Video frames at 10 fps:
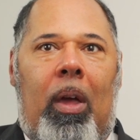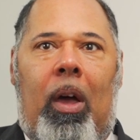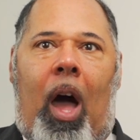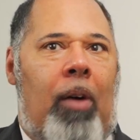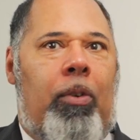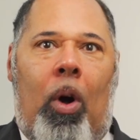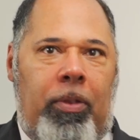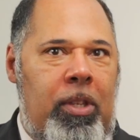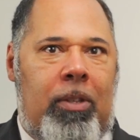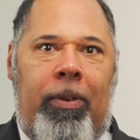have got
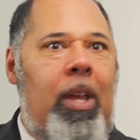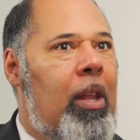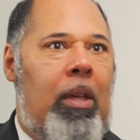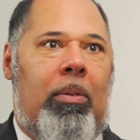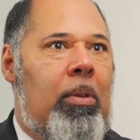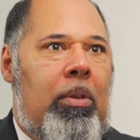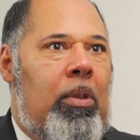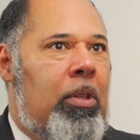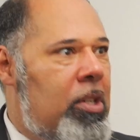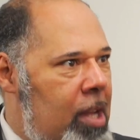this feeling
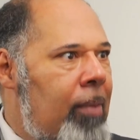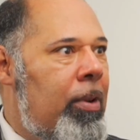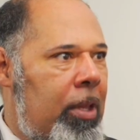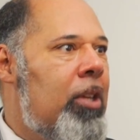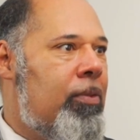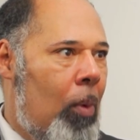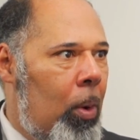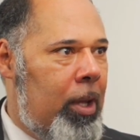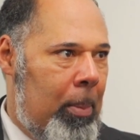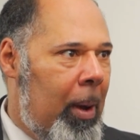that just everything is
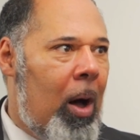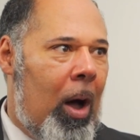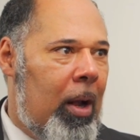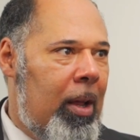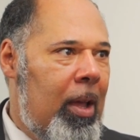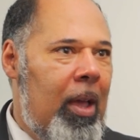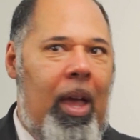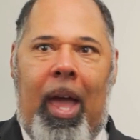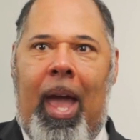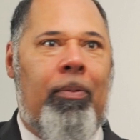falling apart.
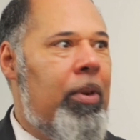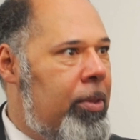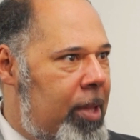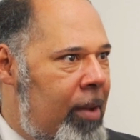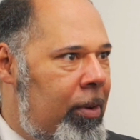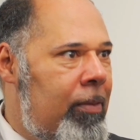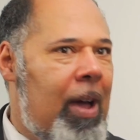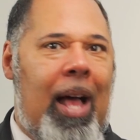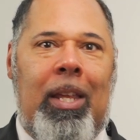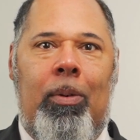Every
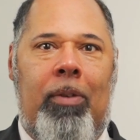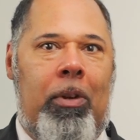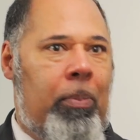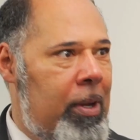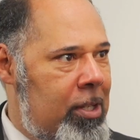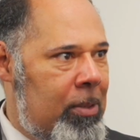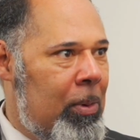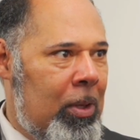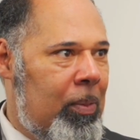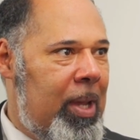value, every
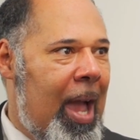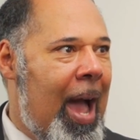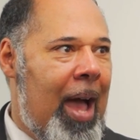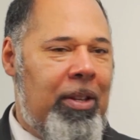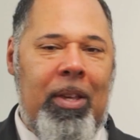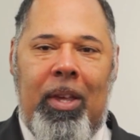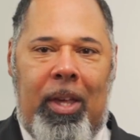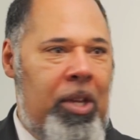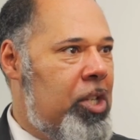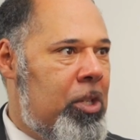principle that we had
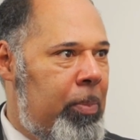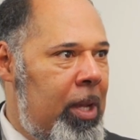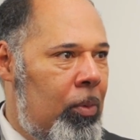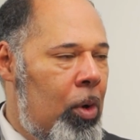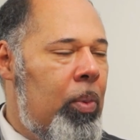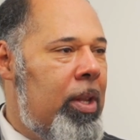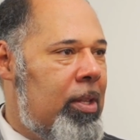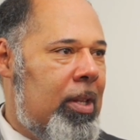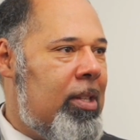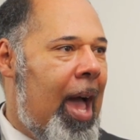is just being ruined
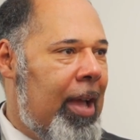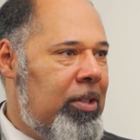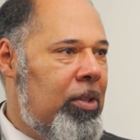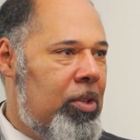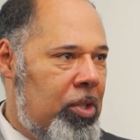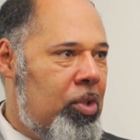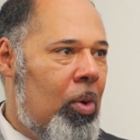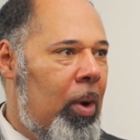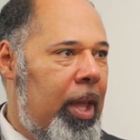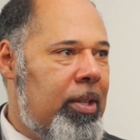and attacked and
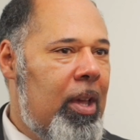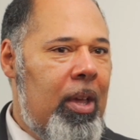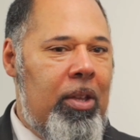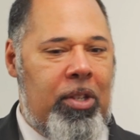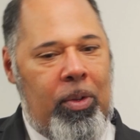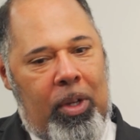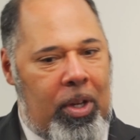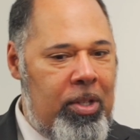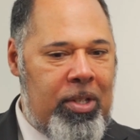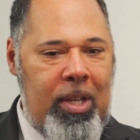destroyed. So you
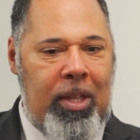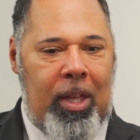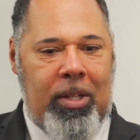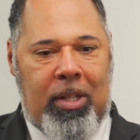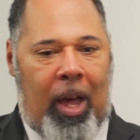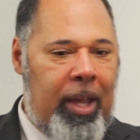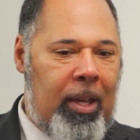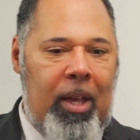can see this, like